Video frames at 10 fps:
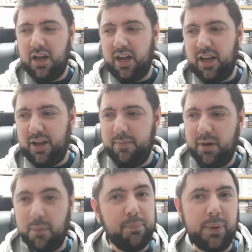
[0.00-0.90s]

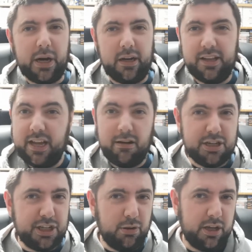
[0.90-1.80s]
But they are
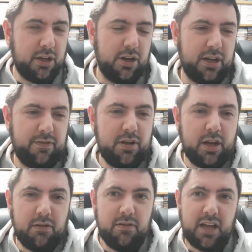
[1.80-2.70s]
actually quite good. If you
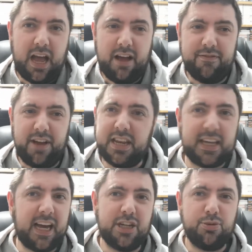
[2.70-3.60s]
don't have any
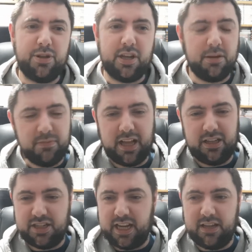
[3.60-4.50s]
cash with you, they'll
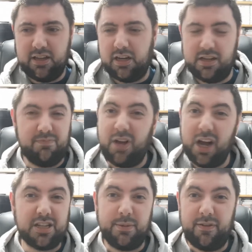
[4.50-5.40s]
say,
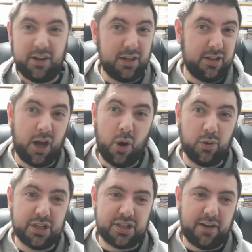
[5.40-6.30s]
ask them if I can
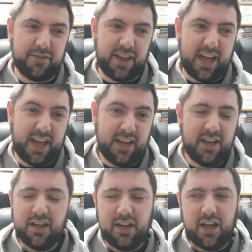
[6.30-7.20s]
hold the stuff there,
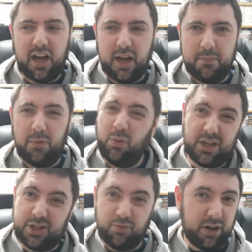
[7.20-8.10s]
or I
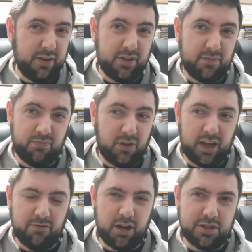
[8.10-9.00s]
just run over the
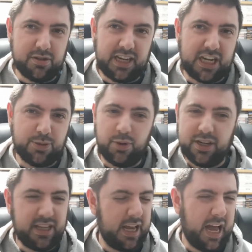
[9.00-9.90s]
road to a cash point,
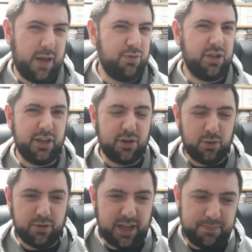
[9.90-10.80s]
and they're absolutely
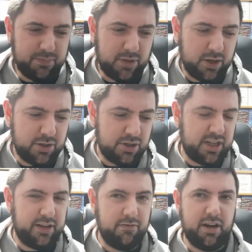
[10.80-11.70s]
cool with that, like just
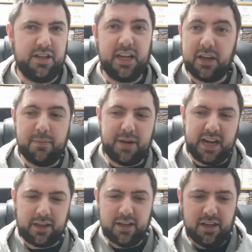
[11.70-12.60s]
down the road and then come
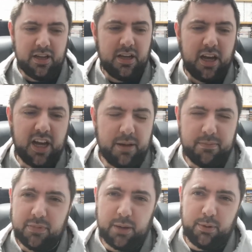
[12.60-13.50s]
back a
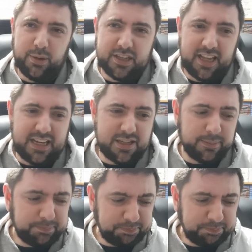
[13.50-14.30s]
couple of minutes later.